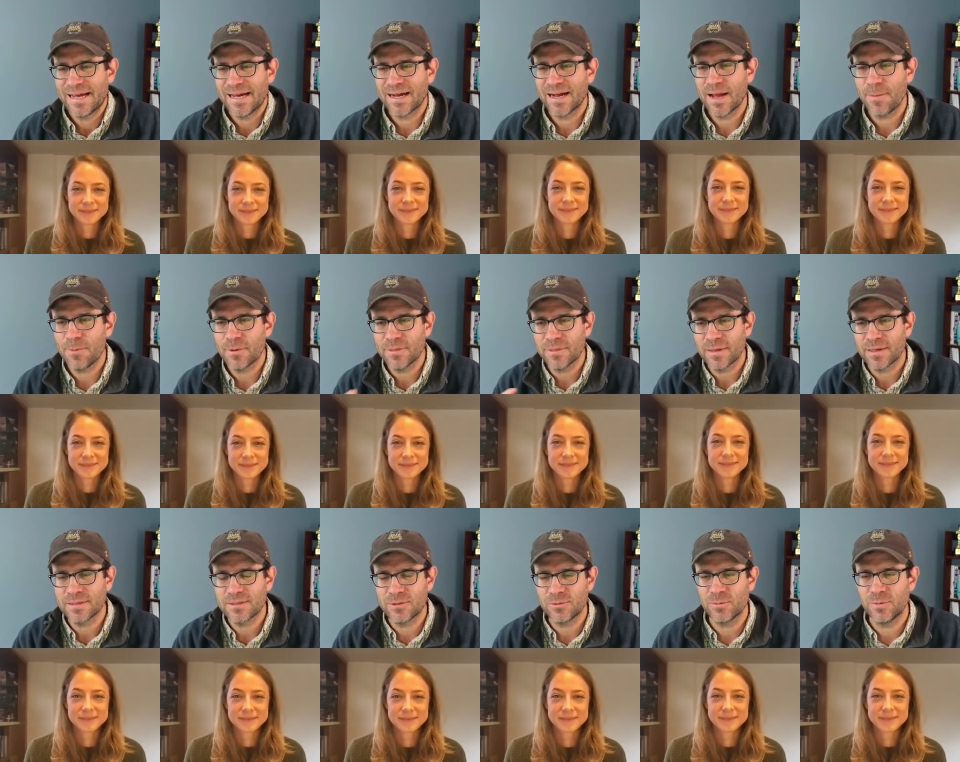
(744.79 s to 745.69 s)
Speaker 1: A couple of
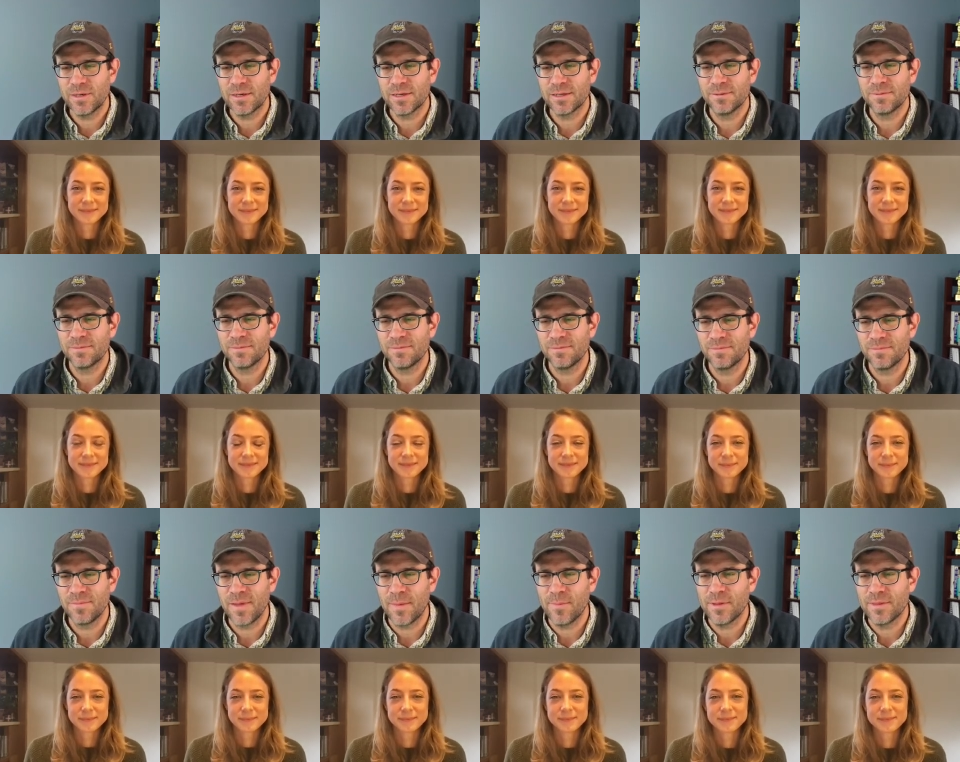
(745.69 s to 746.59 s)
things we could
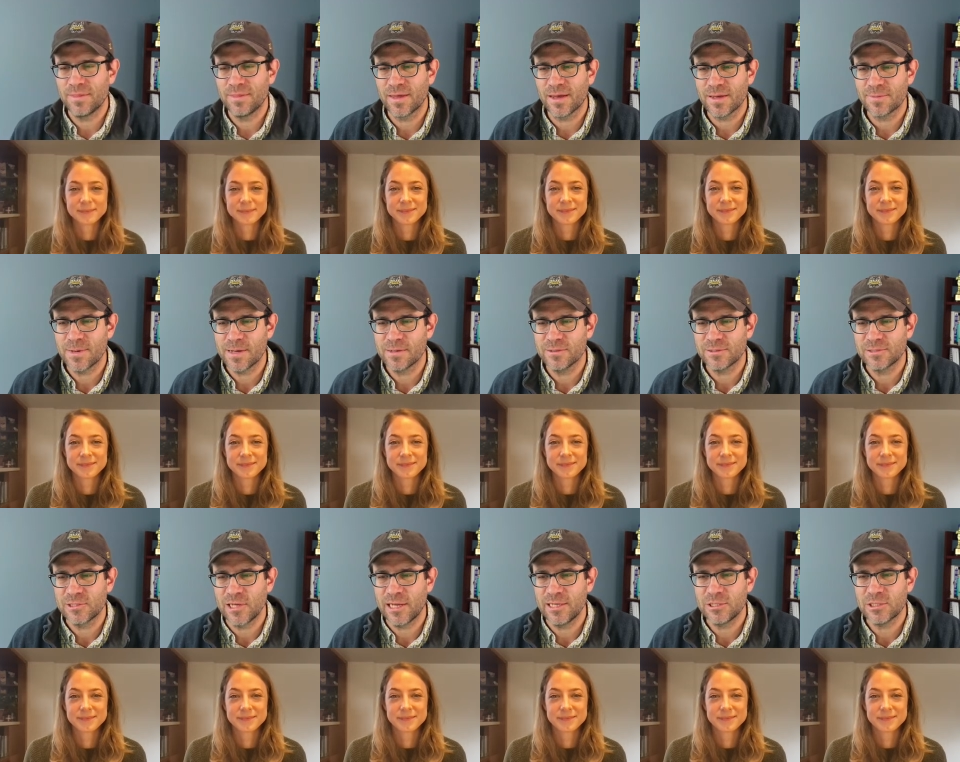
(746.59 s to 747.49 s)
maybe think
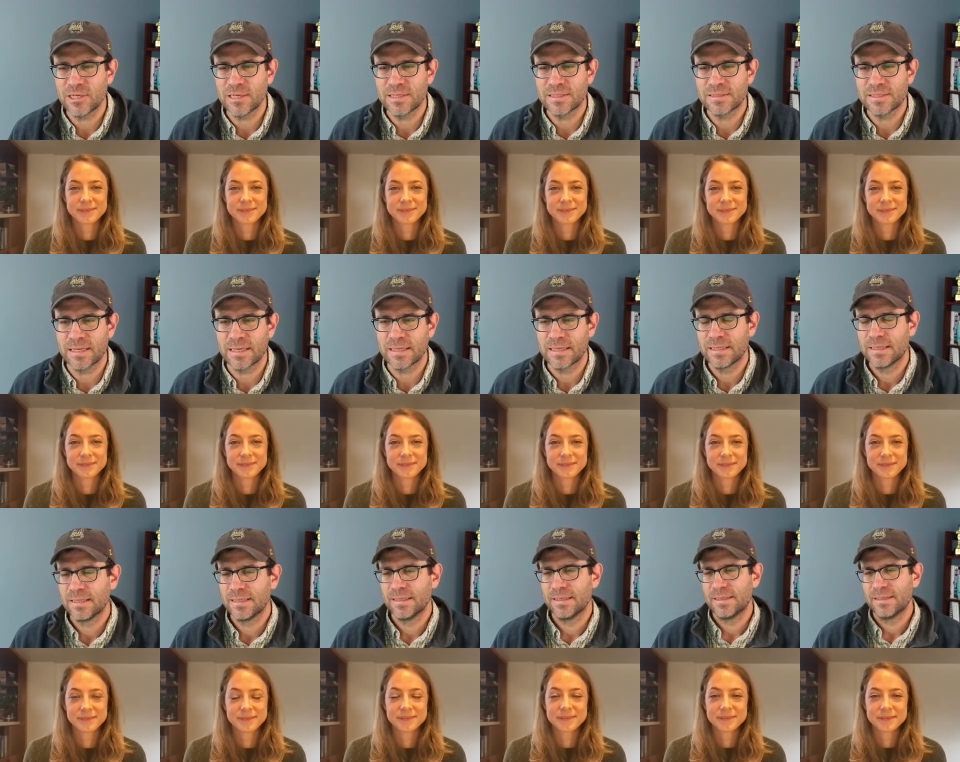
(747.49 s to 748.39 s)
about changing is like
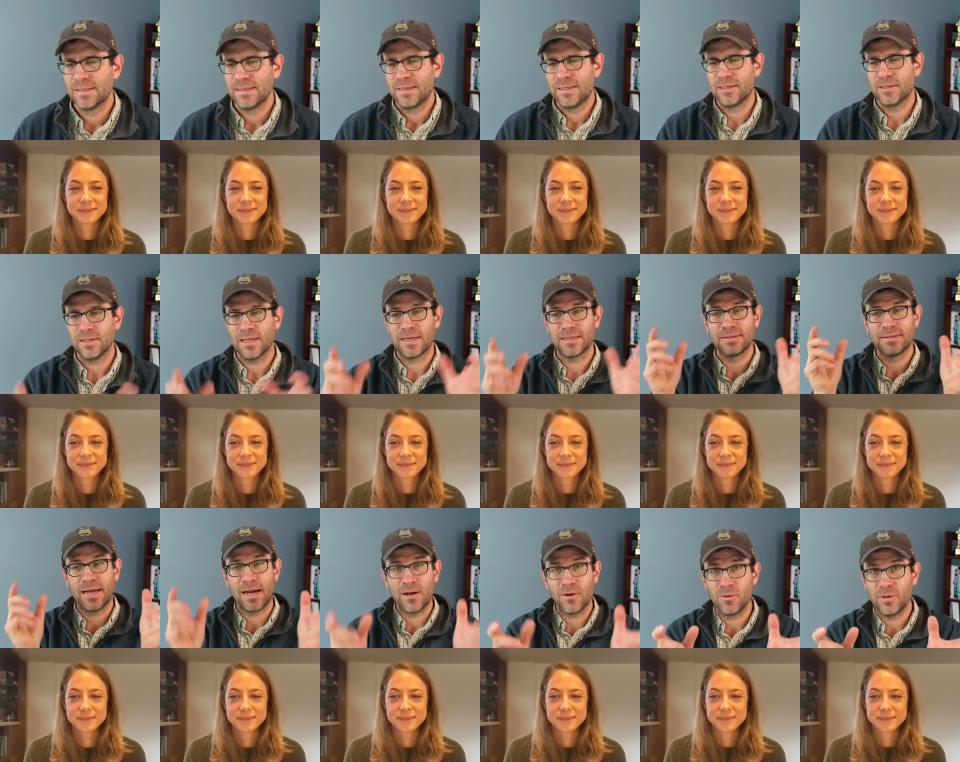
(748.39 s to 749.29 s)
here,
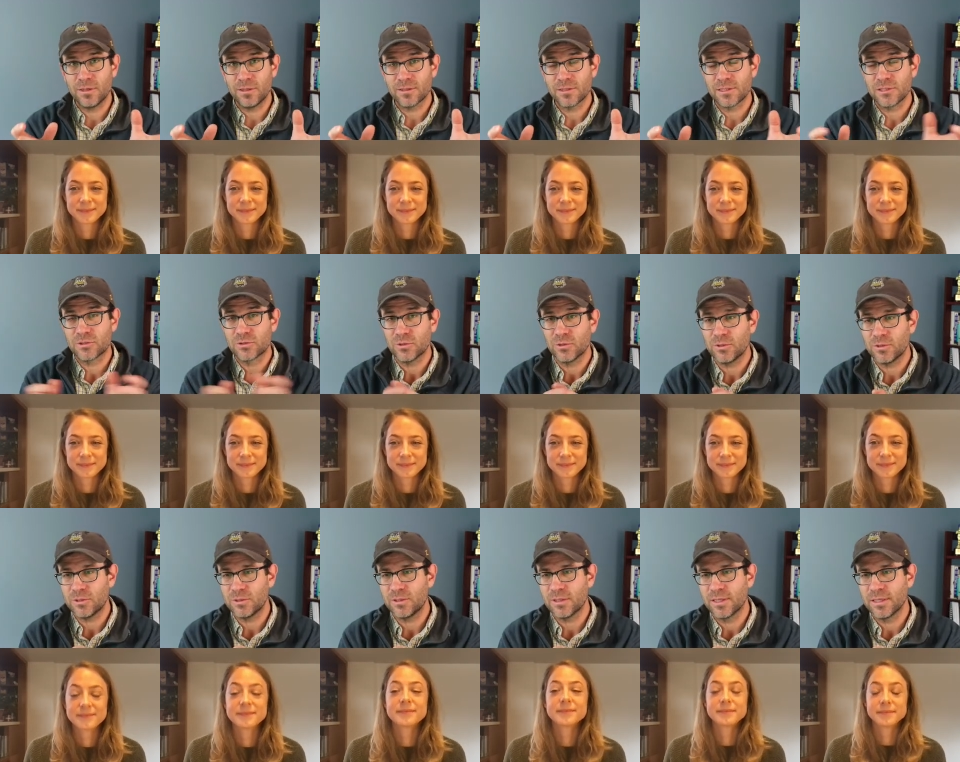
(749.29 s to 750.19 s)
like diarrheal
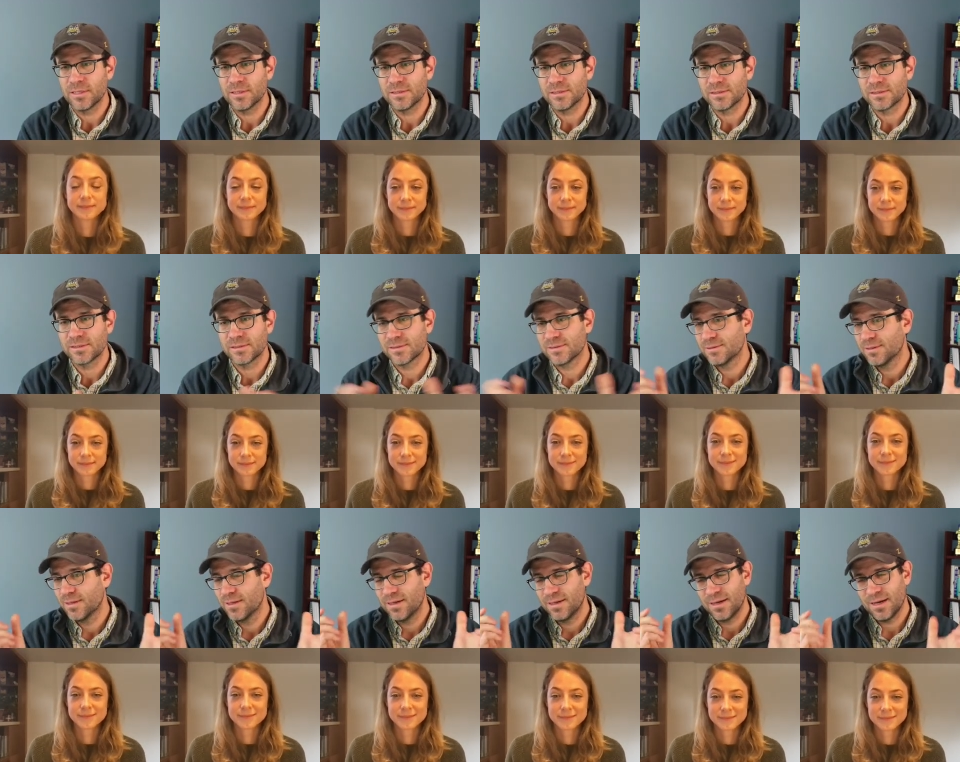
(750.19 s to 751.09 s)
control is
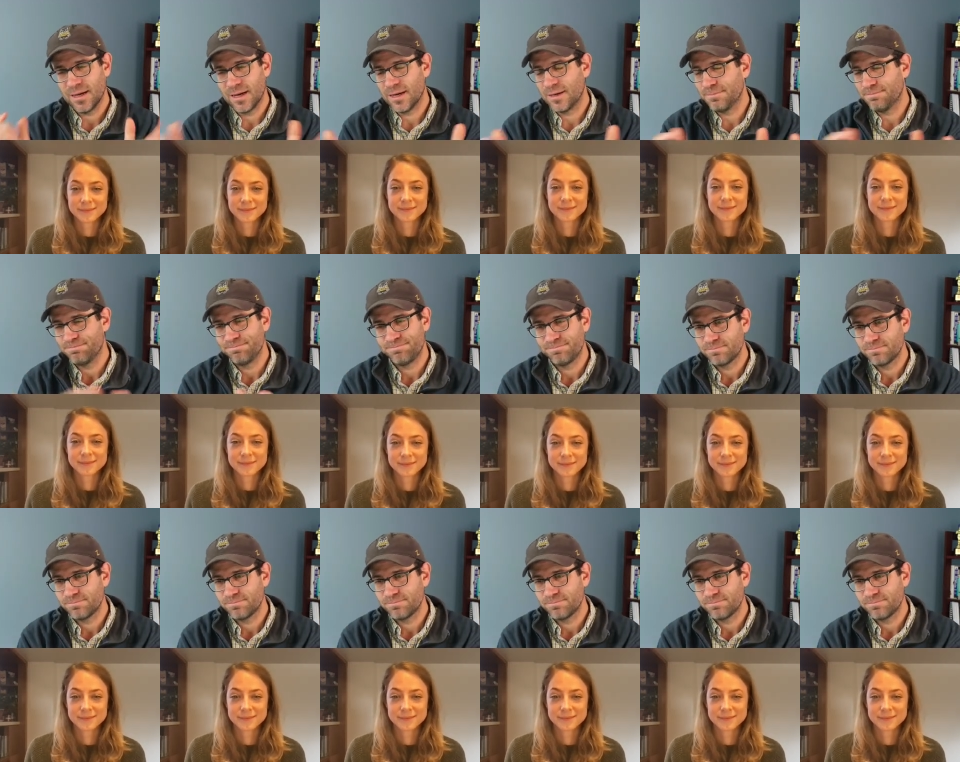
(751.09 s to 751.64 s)
um,